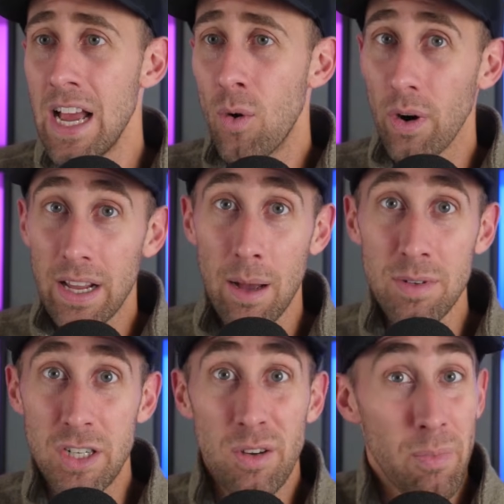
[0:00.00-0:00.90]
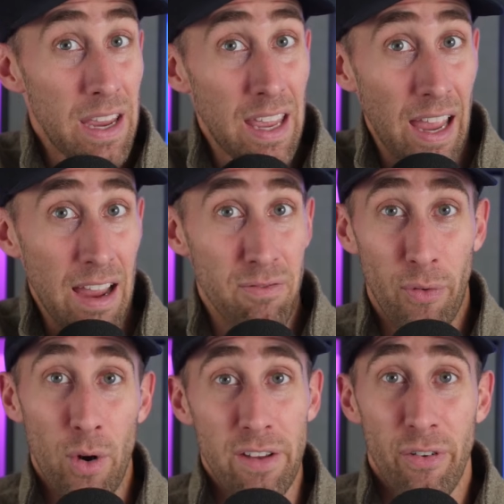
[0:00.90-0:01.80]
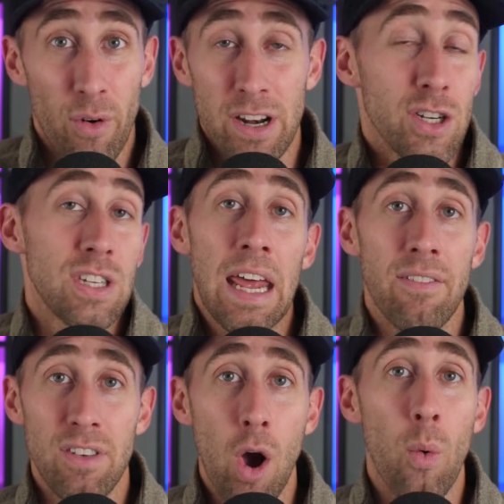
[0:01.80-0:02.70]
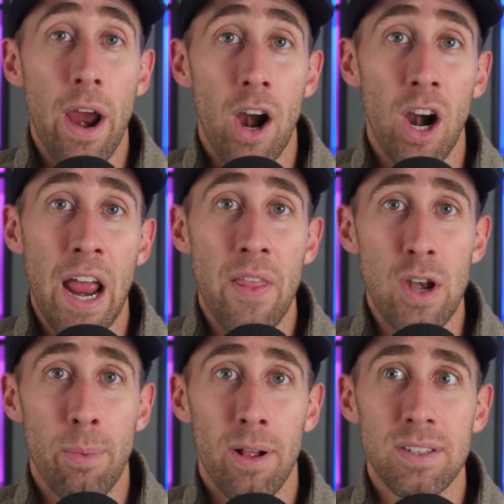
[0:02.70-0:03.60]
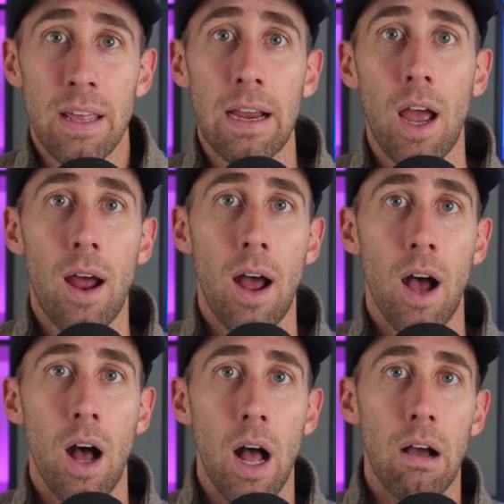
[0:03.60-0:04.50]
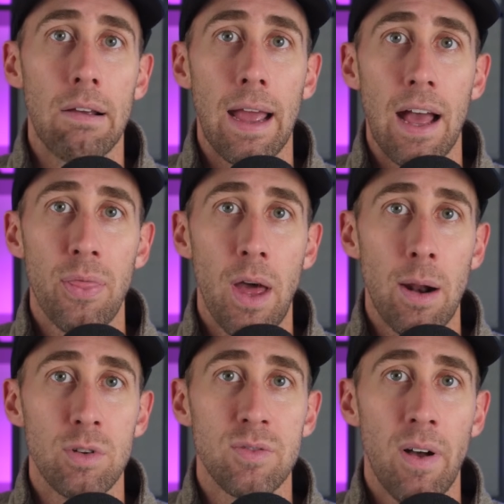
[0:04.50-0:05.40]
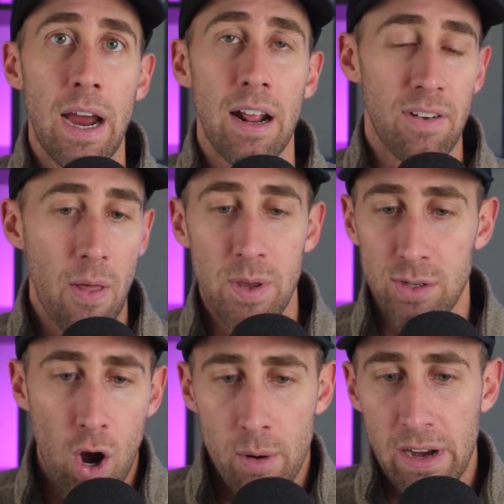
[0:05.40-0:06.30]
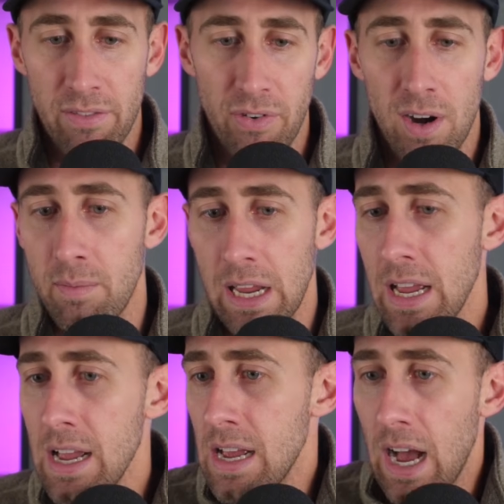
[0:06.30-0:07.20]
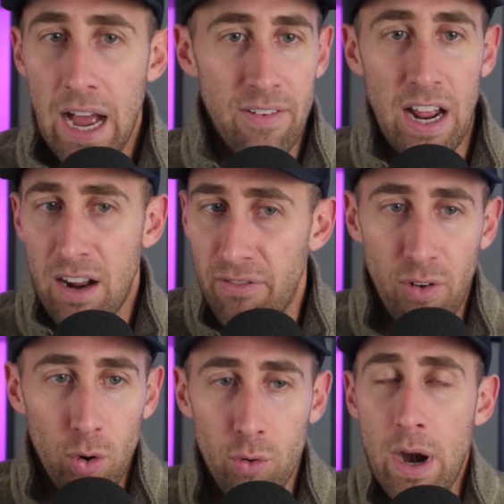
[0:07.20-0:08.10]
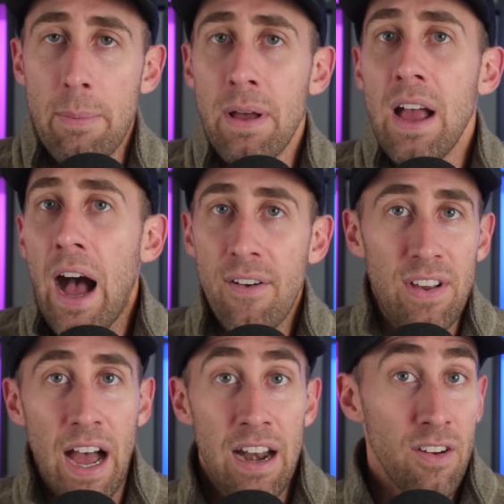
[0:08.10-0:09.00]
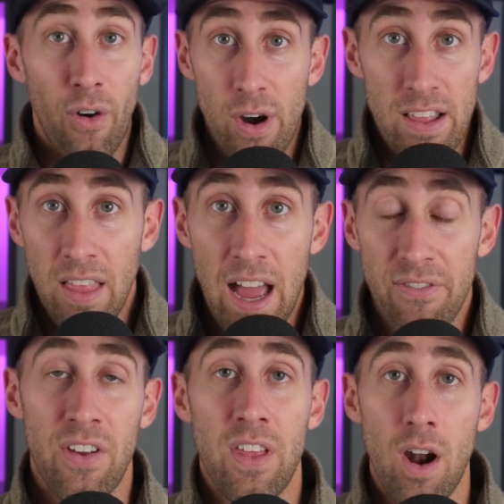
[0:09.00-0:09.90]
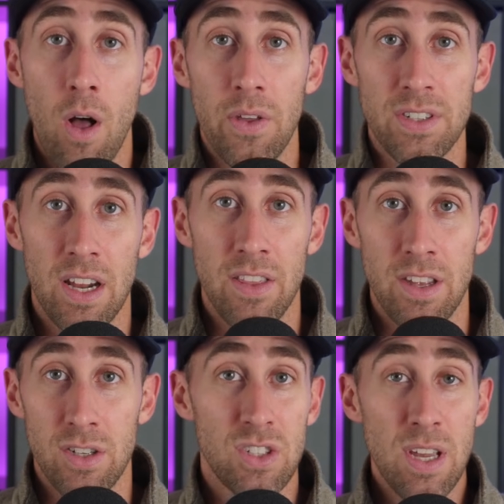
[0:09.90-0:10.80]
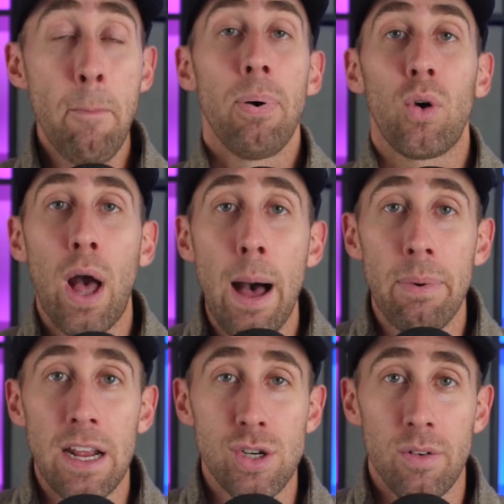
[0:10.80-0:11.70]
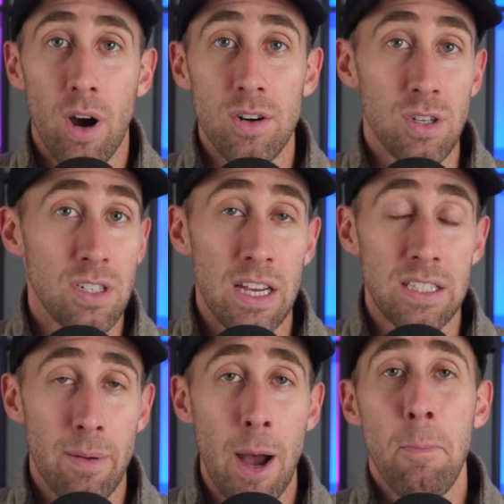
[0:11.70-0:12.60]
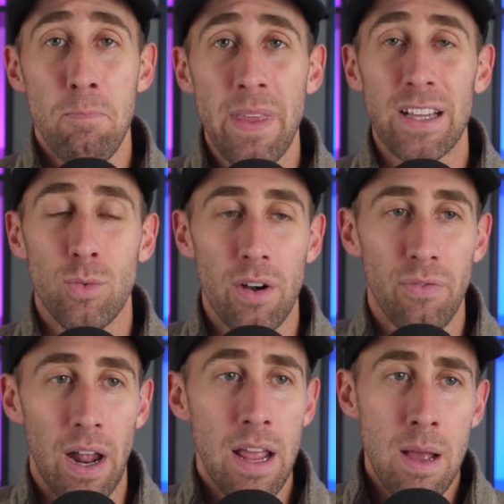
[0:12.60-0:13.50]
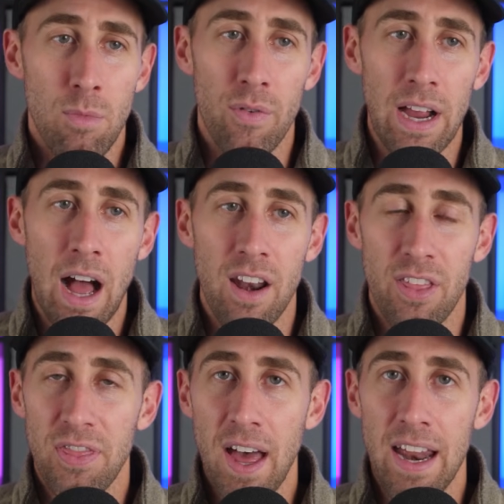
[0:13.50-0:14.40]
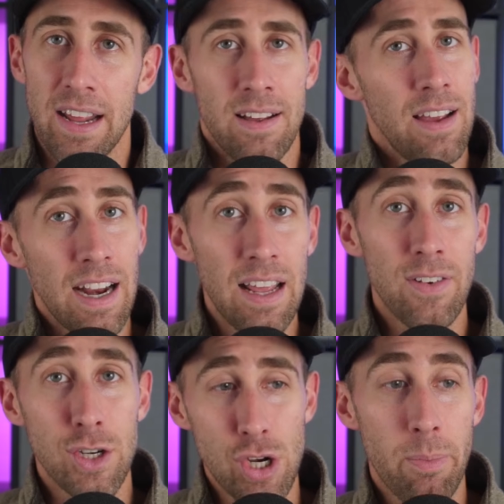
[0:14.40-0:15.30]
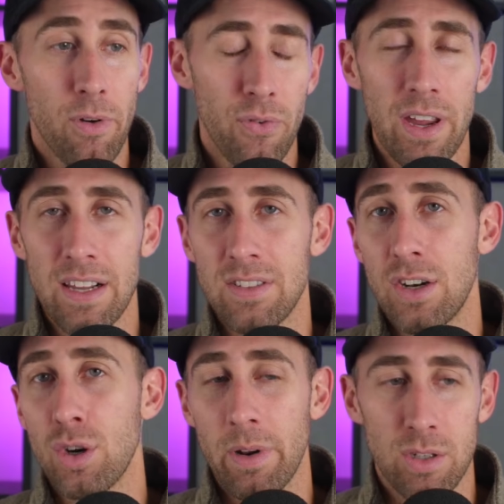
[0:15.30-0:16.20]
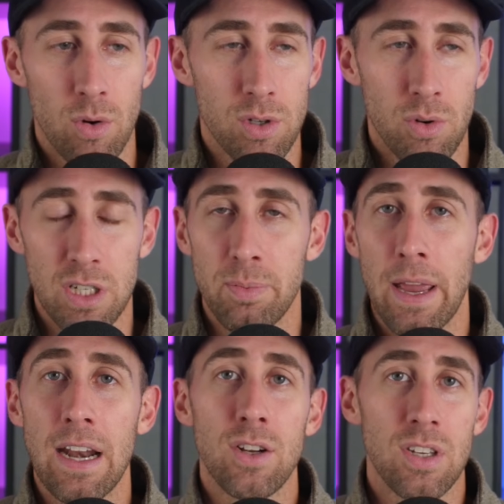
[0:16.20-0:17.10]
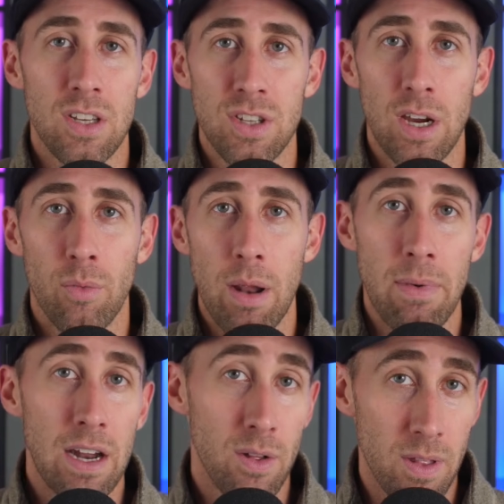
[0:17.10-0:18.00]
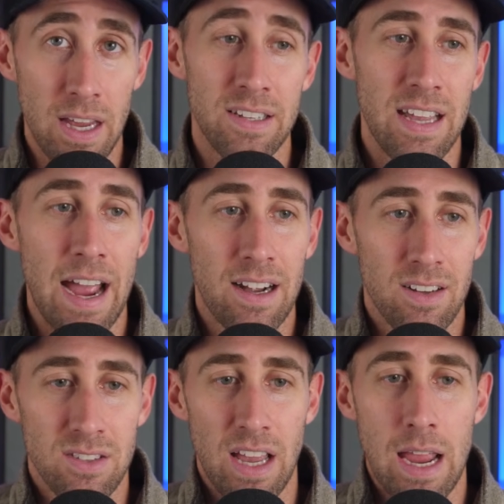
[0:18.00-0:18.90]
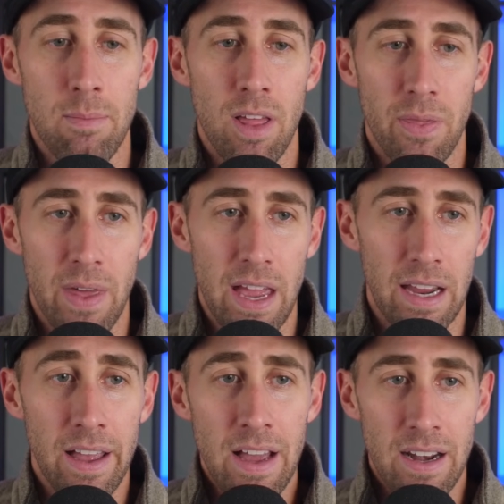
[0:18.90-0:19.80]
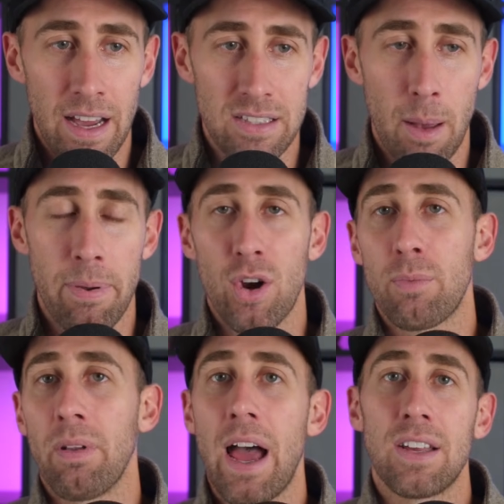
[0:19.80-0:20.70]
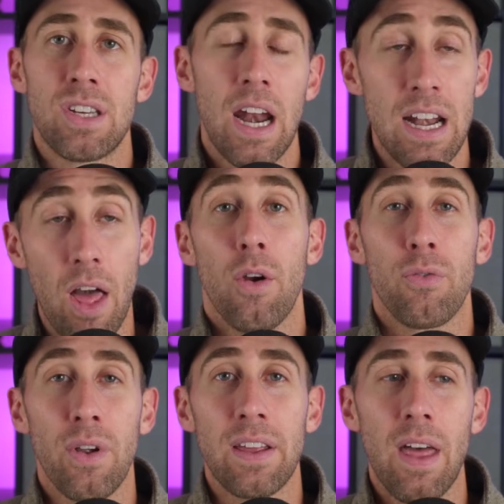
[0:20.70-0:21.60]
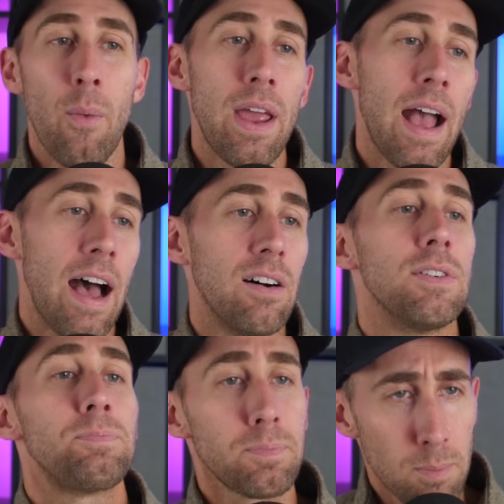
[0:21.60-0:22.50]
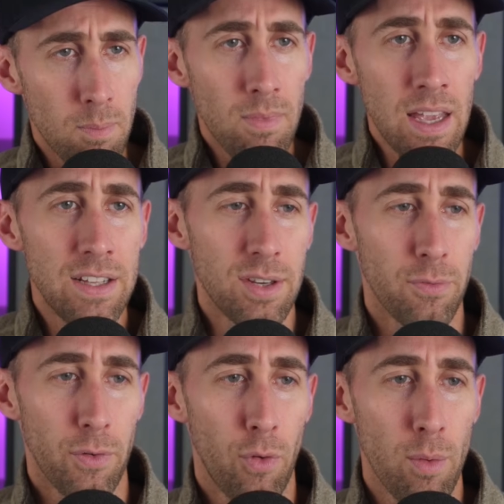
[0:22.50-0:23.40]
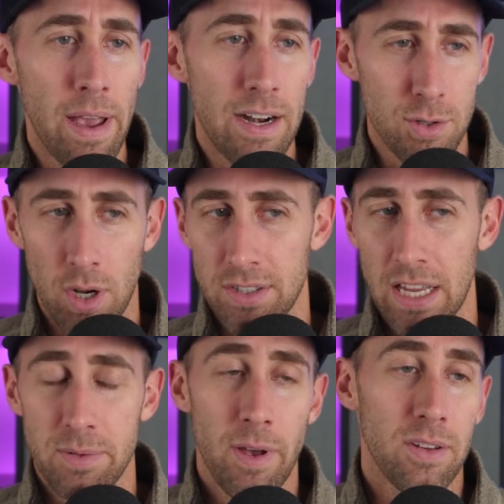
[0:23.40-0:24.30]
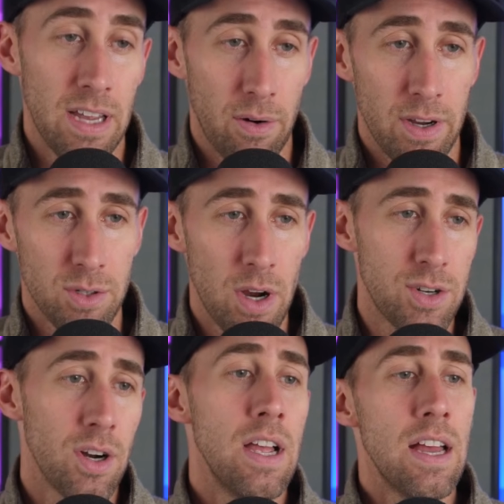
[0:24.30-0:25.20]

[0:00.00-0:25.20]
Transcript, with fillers: when it comes to making a forty forty just out of nowhere, and then your opponent's like, uh, okay, I thought I was fine. I've got this army in front of me. I've got a full grip, I've got forty life, and then all of a sudden that a simple combination of cards just takes them out. Yeah, it's quite fun. Moving on, Thud. An even cheaper Fling, essentially, but at sorcery speed. Just a single red mana to do the exact same thing. Next up, Pyrrhic Blast. Yet another Fling that we have. Instant for four mana, just cost cast spell, sacrifice creature,